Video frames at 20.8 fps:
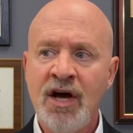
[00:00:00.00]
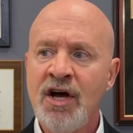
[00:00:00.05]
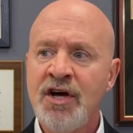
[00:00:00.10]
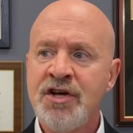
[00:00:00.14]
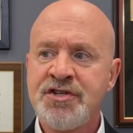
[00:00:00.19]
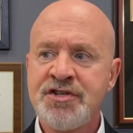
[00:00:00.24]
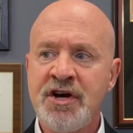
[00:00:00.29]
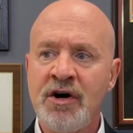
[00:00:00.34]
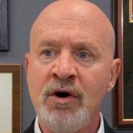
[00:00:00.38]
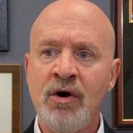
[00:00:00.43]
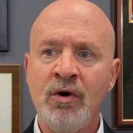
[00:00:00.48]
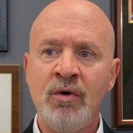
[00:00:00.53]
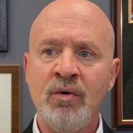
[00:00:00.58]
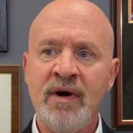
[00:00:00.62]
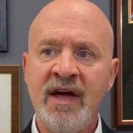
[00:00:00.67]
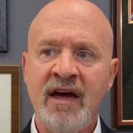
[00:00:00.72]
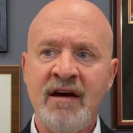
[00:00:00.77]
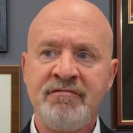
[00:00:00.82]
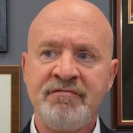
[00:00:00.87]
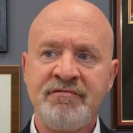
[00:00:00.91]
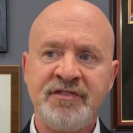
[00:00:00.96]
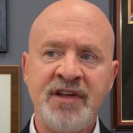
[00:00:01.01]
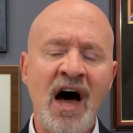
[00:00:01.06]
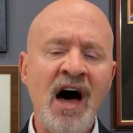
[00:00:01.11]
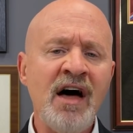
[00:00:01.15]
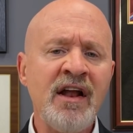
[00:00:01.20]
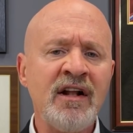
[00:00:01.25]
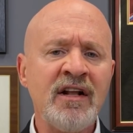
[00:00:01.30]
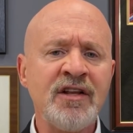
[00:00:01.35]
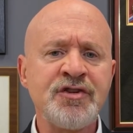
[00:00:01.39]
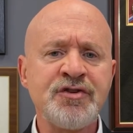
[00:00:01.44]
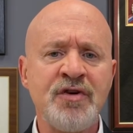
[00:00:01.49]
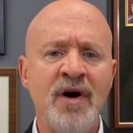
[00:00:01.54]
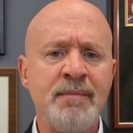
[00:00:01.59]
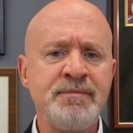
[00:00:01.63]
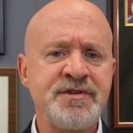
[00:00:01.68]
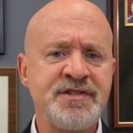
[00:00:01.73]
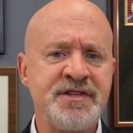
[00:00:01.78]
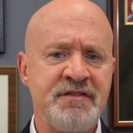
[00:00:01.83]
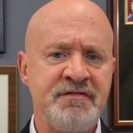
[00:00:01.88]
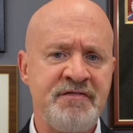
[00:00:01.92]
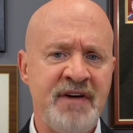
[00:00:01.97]
So if Donald
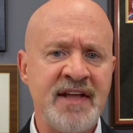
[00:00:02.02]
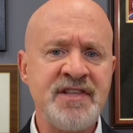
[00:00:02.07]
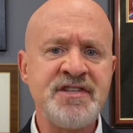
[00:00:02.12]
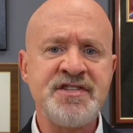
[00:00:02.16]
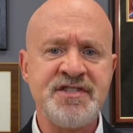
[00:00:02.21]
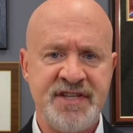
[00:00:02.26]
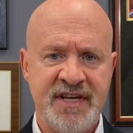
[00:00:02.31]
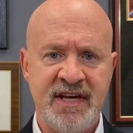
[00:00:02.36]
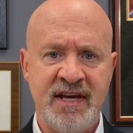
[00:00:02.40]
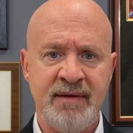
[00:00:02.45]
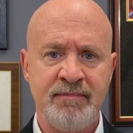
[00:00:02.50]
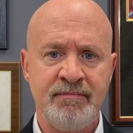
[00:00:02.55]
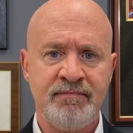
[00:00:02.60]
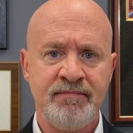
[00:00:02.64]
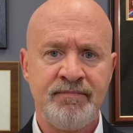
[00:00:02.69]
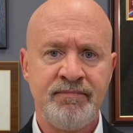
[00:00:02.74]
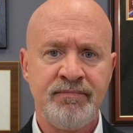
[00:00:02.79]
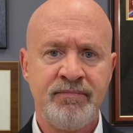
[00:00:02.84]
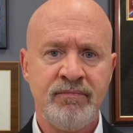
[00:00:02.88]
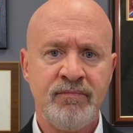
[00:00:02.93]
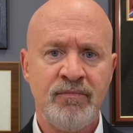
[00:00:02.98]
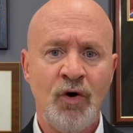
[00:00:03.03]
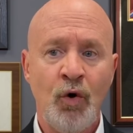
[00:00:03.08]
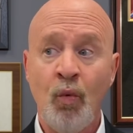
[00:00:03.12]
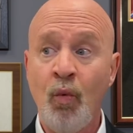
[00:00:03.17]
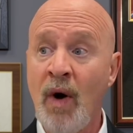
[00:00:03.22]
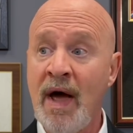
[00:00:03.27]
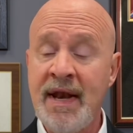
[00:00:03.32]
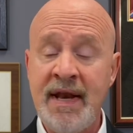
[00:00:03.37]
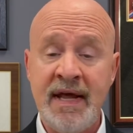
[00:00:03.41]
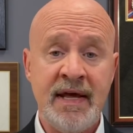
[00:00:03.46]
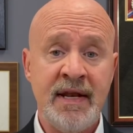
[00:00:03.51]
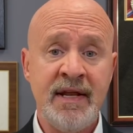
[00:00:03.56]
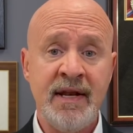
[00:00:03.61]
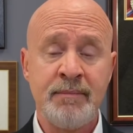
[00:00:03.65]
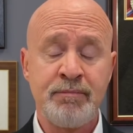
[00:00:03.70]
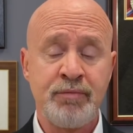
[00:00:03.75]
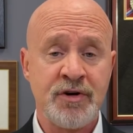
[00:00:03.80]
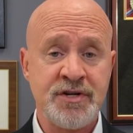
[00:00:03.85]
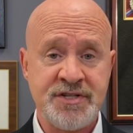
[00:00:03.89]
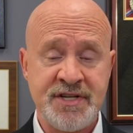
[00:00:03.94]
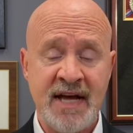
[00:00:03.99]
Trump's defense team went in and
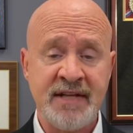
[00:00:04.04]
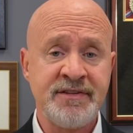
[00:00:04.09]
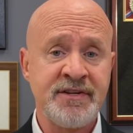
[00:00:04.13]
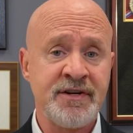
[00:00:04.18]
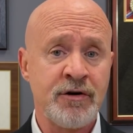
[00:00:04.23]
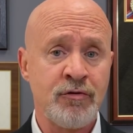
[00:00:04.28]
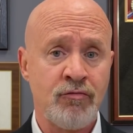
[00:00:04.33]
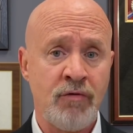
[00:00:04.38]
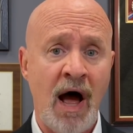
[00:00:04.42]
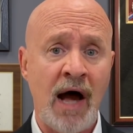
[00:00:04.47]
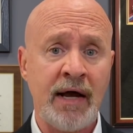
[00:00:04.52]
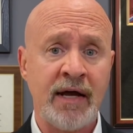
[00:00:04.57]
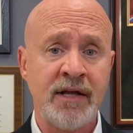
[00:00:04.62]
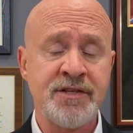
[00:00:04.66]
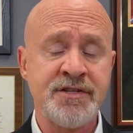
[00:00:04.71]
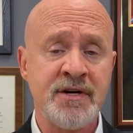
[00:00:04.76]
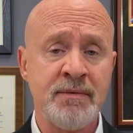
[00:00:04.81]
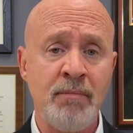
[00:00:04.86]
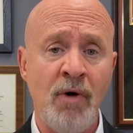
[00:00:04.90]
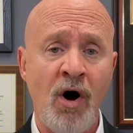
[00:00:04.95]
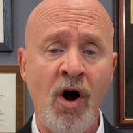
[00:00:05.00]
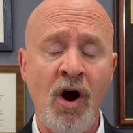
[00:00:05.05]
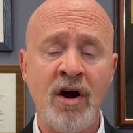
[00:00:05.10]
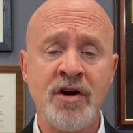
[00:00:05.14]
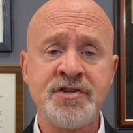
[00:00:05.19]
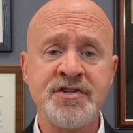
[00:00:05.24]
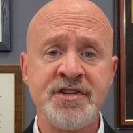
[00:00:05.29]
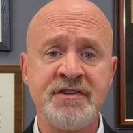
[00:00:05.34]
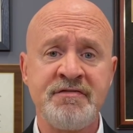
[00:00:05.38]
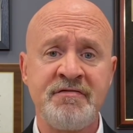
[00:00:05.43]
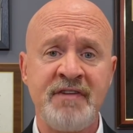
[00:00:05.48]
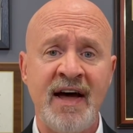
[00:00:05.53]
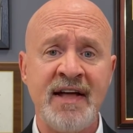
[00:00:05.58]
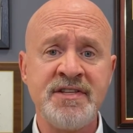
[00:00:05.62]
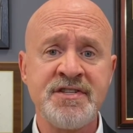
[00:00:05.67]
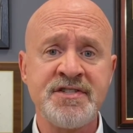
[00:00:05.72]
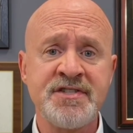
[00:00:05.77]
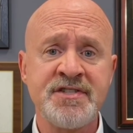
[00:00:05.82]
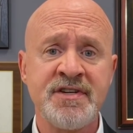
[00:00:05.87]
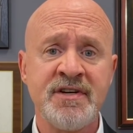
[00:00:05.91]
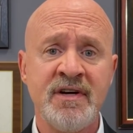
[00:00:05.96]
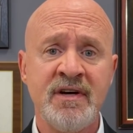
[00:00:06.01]
presented a rocket to Mars
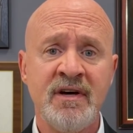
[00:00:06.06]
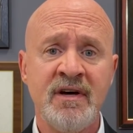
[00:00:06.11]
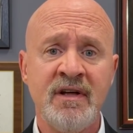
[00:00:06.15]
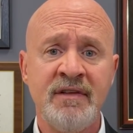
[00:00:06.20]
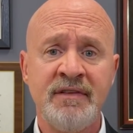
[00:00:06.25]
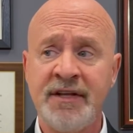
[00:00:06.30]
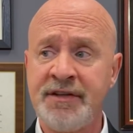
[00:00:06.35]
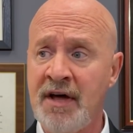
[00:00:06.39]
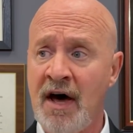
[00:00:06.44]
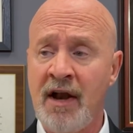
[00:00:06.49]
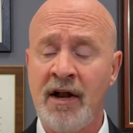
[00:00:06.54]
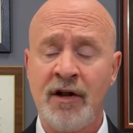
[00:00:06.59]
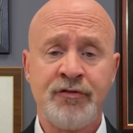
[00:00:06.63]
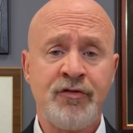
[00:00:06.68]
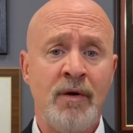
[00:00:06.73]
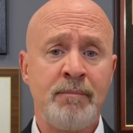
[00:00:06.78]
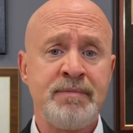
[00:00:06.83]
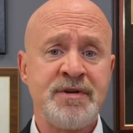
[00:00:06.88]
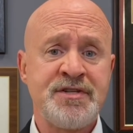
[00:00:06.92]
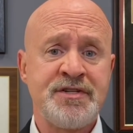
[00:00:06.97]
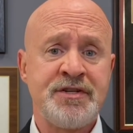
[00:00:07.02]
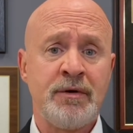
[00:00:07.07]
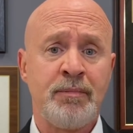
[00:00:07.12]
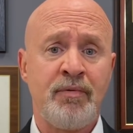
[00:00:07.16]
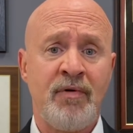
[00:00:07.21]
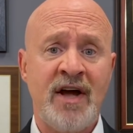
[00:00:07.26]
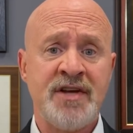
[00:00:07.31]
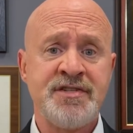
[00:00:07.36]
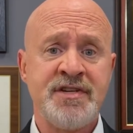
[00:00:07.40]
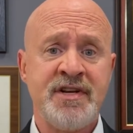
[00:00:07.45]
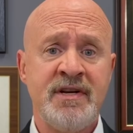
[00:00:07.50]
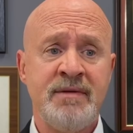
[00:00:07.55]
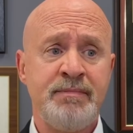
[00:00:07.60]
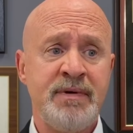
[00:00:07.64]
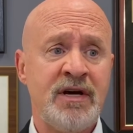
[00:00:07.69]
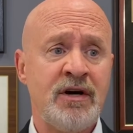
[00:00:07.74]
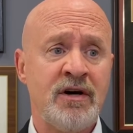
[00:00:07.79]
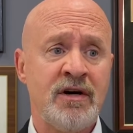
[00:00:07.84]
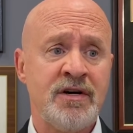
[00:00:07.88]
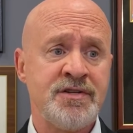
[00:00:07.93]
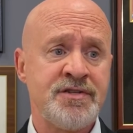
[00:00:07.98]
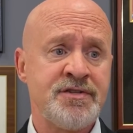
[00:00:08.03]
defense that Donald Trump is still president
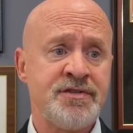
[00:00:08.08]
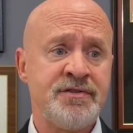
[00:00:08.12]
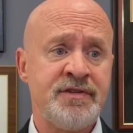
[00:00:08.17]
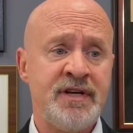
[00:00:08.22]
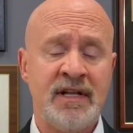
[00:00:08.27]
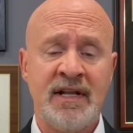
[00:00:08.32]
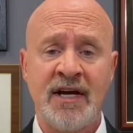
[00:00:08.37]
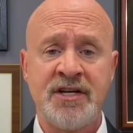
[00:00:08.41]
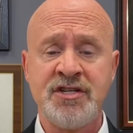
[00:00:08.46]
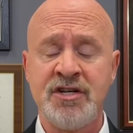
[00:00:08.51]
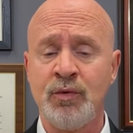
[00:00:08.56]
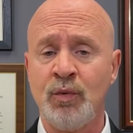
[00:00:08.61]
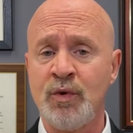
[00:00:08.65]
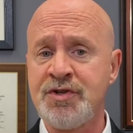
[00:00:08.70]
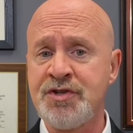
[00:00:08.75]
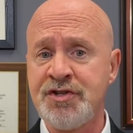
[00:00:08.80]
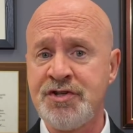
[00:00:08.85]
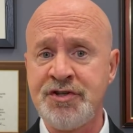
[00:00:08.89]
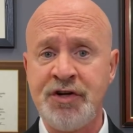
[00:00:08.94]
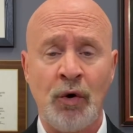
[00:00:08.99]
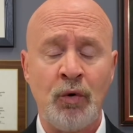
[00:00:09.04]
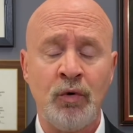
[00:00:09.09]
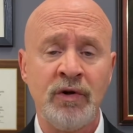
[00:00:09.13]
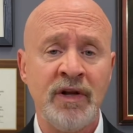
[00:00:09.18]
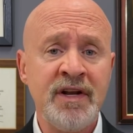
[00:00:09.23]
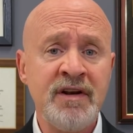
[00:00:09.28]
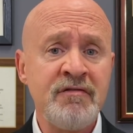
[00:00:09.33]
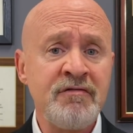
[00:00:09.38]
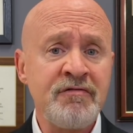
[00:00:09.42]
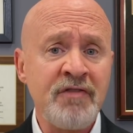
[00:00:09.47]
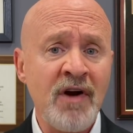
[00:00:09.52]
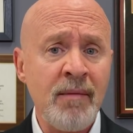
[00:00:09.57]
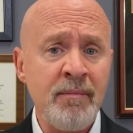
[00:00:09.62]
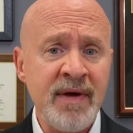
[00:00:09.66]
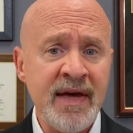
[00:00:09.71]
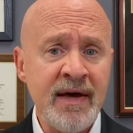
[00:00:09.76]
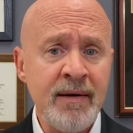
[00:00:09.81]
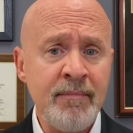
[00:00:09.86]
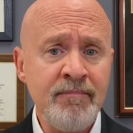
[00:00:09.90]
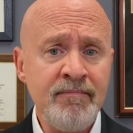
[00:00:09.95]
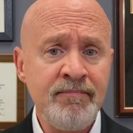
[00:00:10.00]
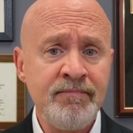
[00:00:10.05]
because the election was stolen from
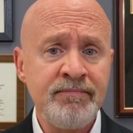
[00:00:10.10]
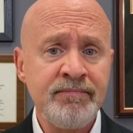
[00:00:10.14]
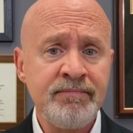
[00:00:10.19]
him,